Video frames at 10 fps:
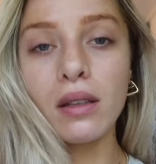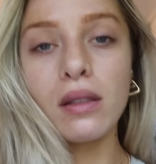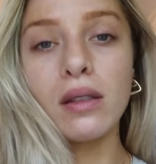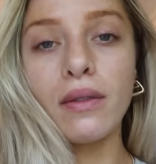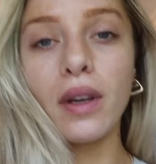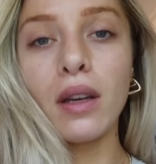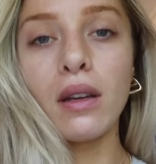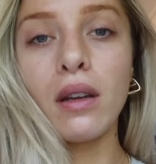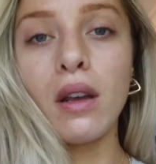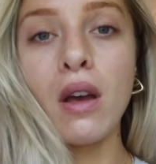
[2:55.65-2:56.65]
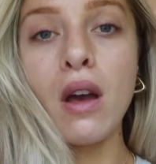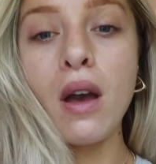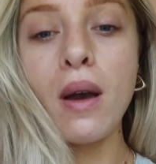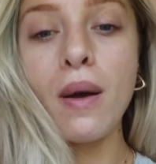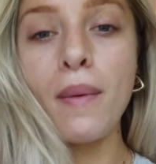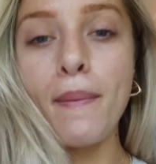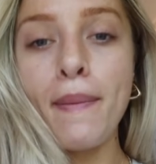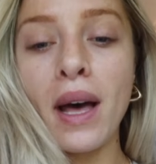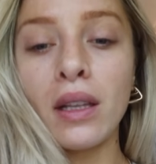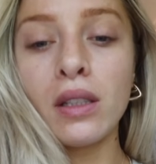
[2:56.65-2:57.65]
Let's see if I can
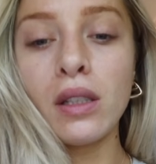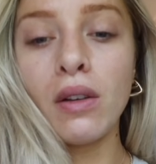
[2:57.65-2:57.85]
balance